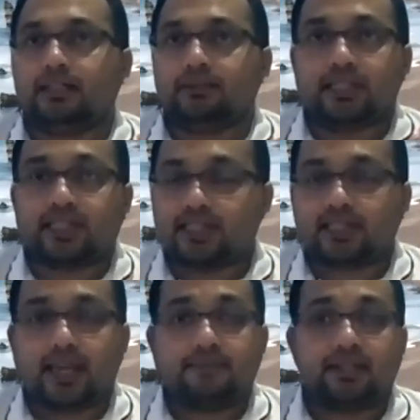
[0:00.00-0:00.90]

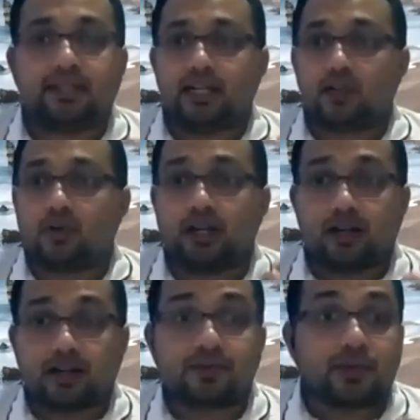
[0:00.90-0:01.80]
researchers have done quite a
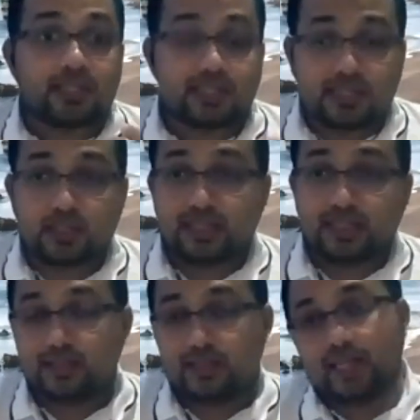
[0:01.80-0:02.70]
lot of research in
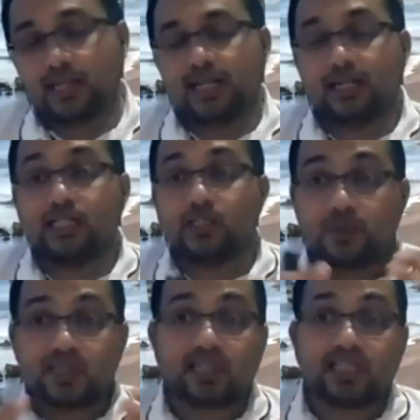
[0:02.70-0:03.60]
this area,
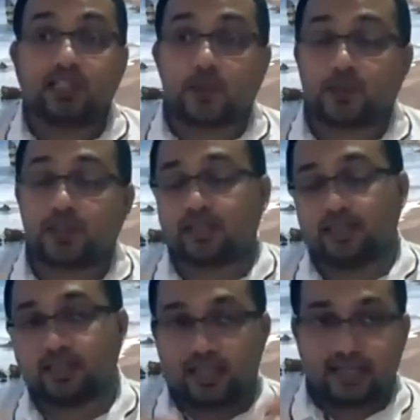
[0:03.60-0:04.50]
especially in social
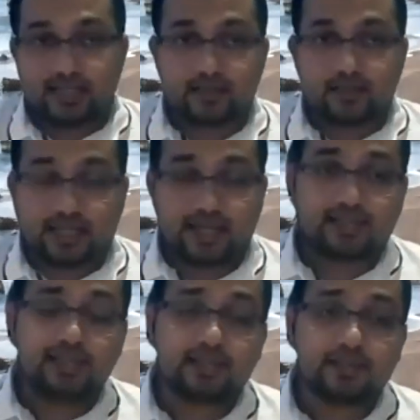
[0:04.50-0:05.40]

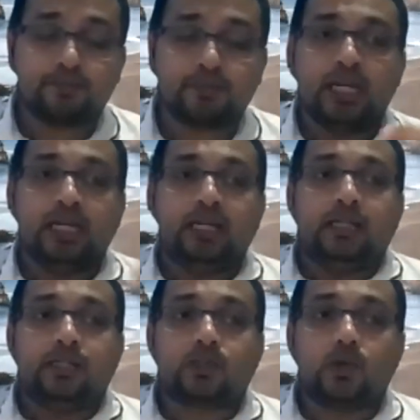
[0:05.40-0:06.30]
sciences.
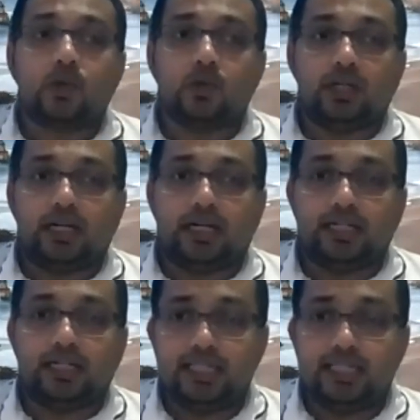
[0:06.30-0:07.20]
So
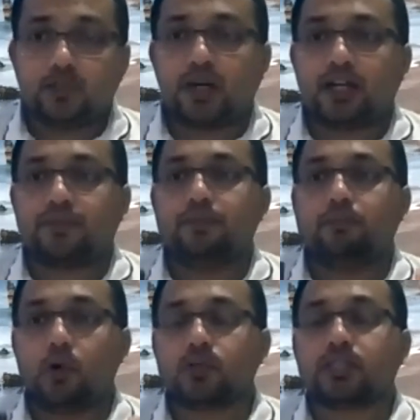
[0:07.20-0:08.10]
this is one of the
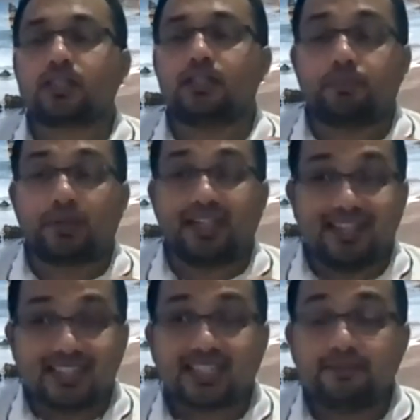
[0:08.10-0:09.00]
most
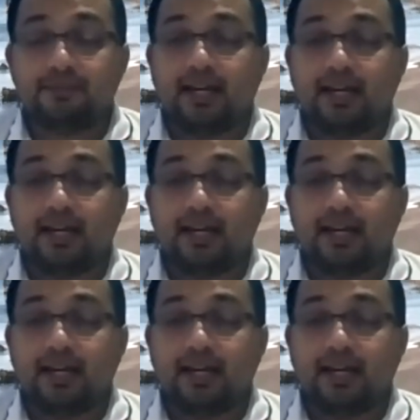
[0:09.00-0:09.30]
comprehensive